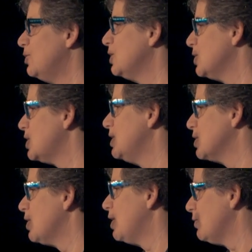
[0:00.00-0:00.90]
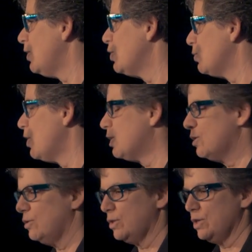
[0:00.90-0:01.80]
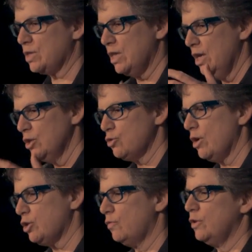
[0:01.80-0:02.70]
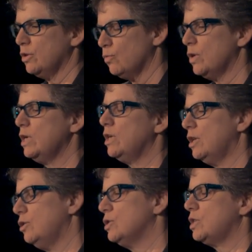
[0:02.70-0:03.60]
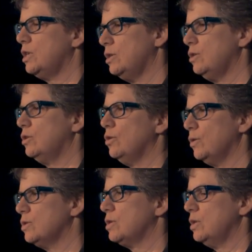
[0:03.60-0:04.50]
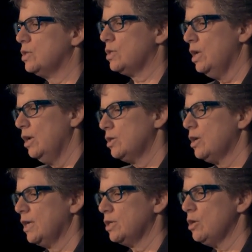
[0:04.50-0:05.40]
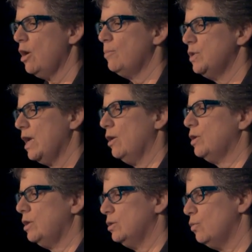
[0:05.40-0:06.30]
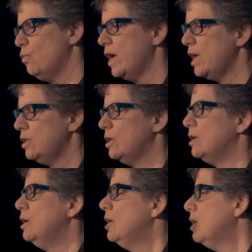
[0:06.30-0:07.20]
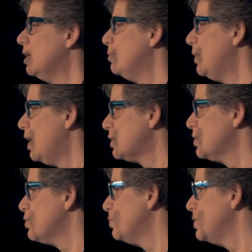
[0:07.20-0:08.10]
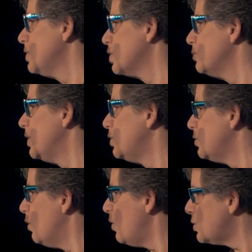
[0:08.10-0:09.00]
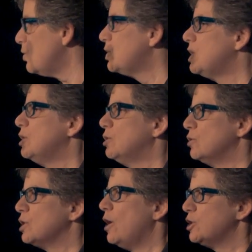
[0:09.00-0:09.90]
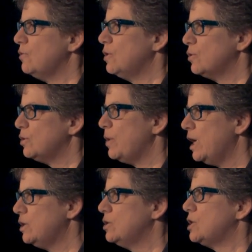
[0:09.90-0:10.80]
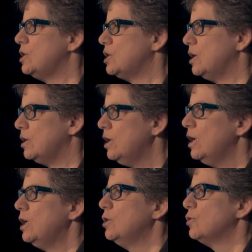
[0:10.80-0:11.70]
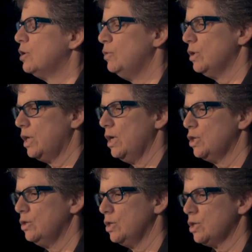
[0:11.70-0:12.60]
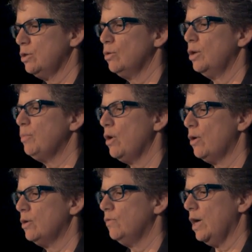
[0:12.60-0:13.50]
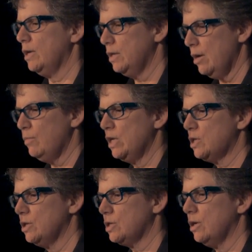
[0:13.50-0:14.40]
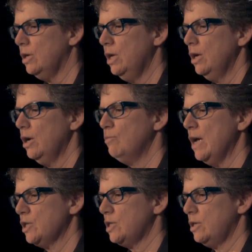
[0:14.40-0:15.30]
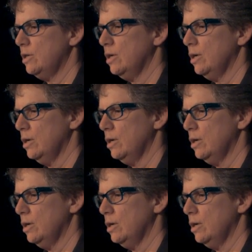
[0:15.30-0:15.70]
and you can see it's kind of hierarchical in its structure. If you can read it, you see, you know, it's kind of top down in the way the boxes are positioned. But you also see that there's lots of interdependencies and intercommunication that's clearly part of that, and that makes this a messy